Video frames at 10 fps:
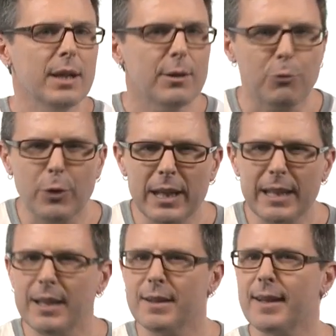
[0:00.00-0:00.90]

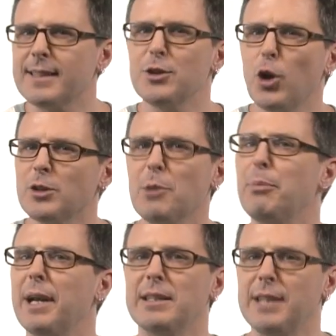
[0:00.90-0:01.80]
Really, there's not a
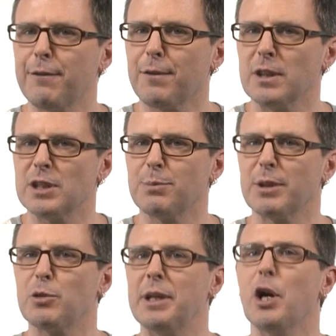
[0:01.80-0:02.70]
big difference
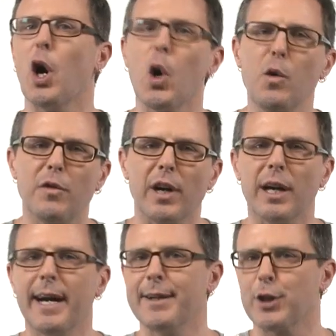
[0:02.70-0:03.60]
between over
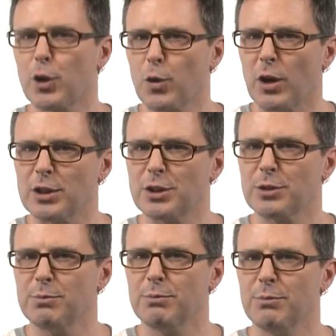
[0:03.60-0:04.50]
and across,
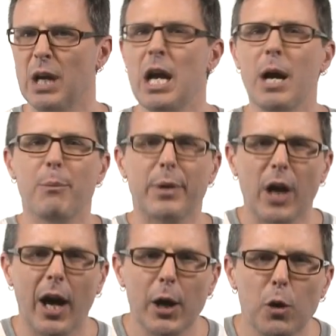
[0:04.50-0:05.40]
but
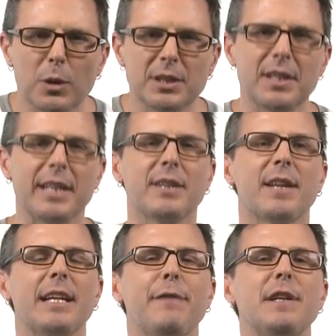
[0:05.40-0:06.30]
I always think
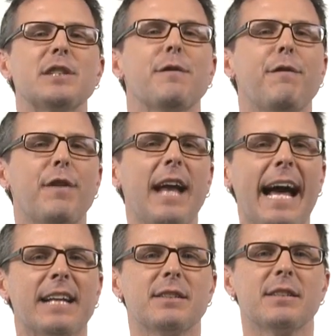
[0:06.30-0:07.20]
that if it's
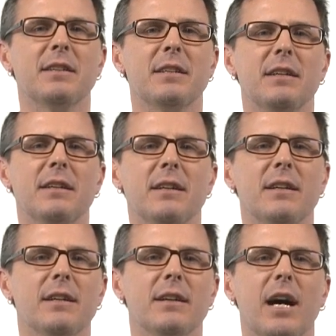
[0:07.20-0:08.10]
flat,
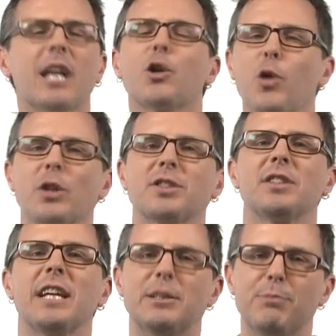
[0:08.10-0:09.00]
across
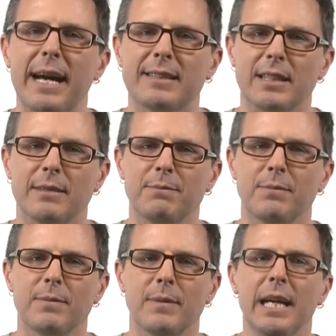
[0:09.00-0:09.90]
is better.
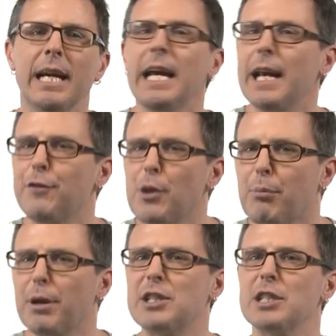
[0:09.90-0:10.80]
If the
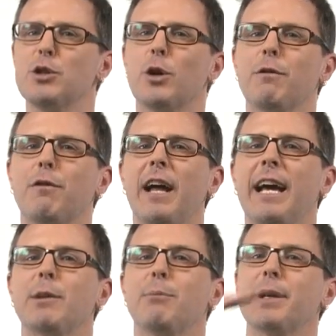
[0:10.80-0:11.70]
bridge is not
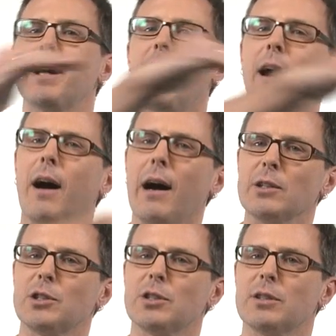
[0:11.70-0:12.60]
flat but
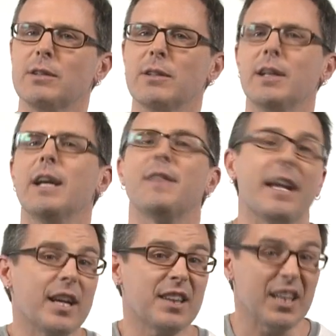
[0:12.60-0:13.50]
arched, then
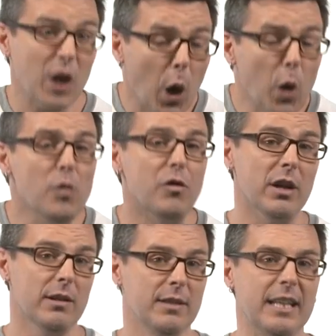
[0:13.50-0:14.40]
I think over
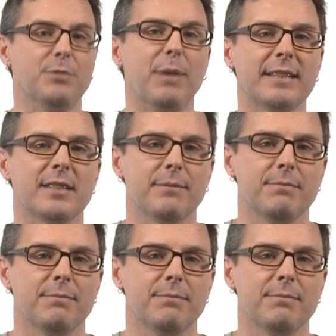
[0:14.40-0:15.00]
is better.